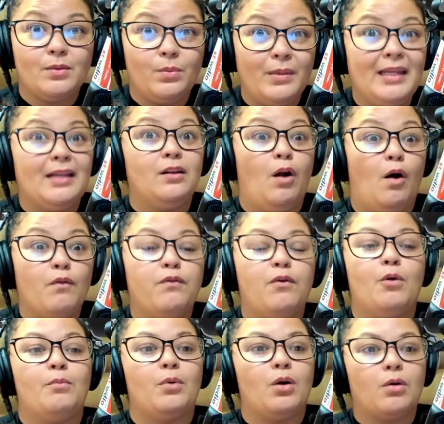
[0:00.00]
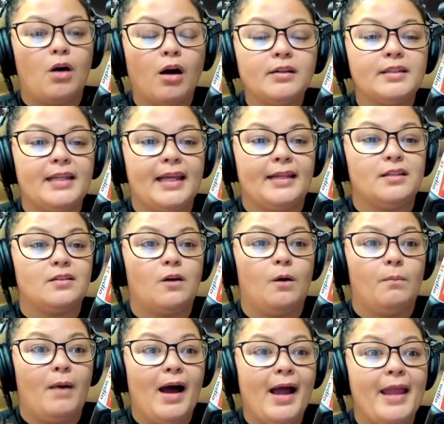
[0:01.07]
week, long form content
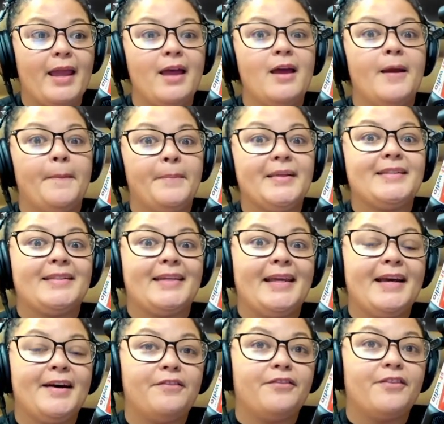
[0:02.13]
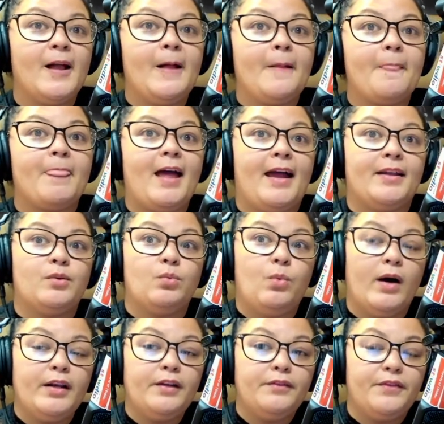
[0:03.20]
on my Miss Kef. And
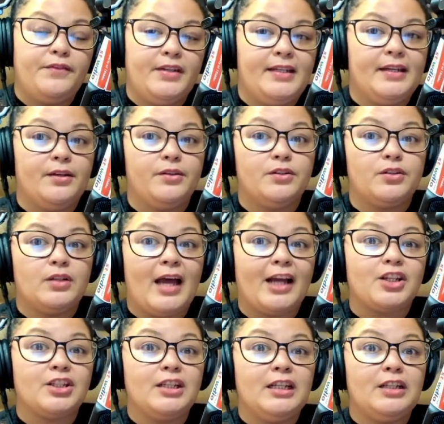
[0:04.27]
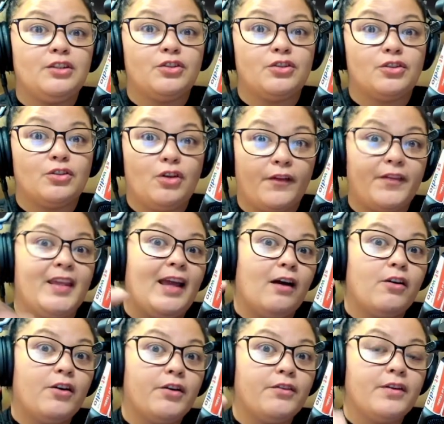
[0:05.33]
one of the videos actually got the
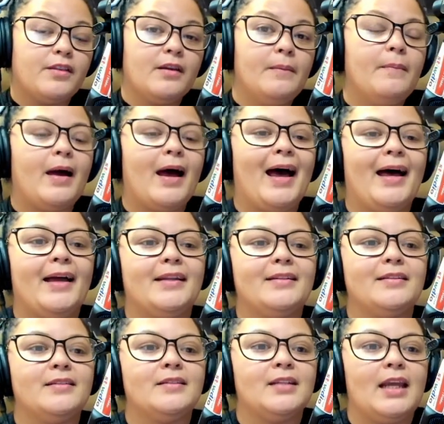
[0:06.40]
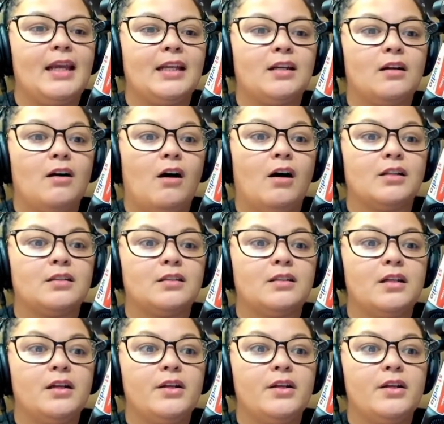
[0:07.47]
algorithm, and it got